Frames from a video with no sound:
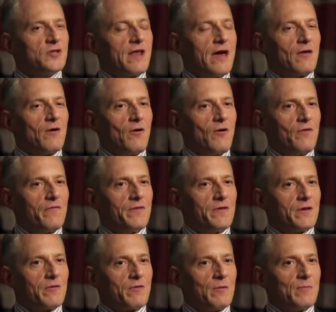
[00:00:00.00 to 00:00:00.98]
out all the
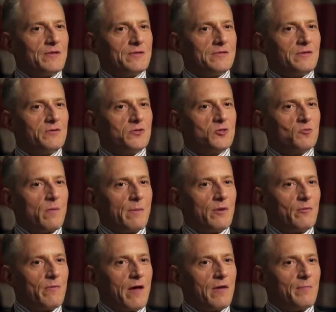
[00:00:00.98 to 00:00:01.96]
agreements that are swimming
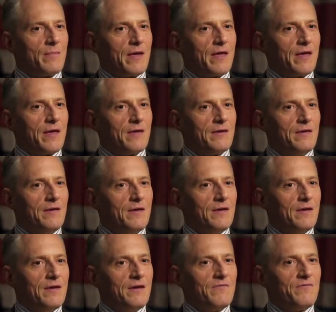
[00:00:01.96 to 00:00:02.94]
around in my head
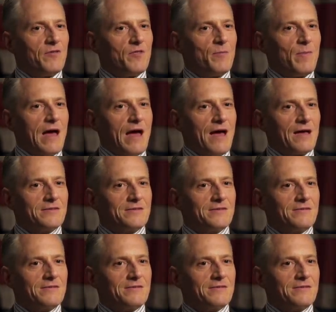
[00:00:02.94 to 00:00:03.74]
for the past